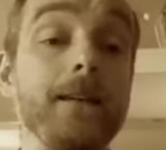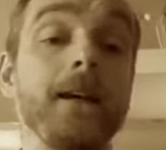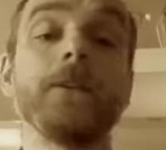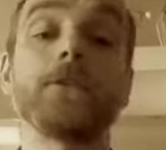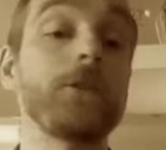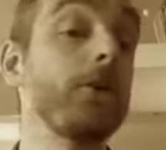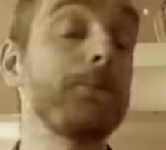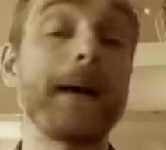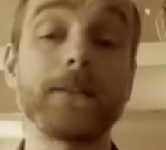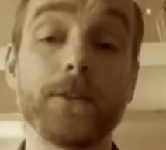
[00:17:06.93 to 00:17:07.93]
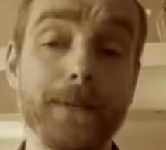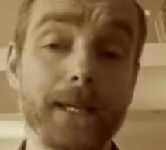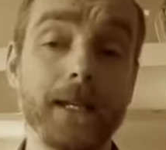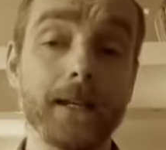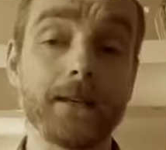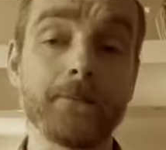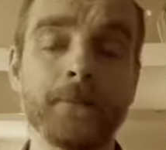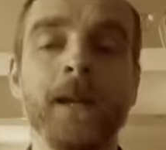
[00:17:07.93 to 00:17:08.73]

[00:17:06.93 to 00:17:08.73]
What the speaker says: it just goes back to the beginning.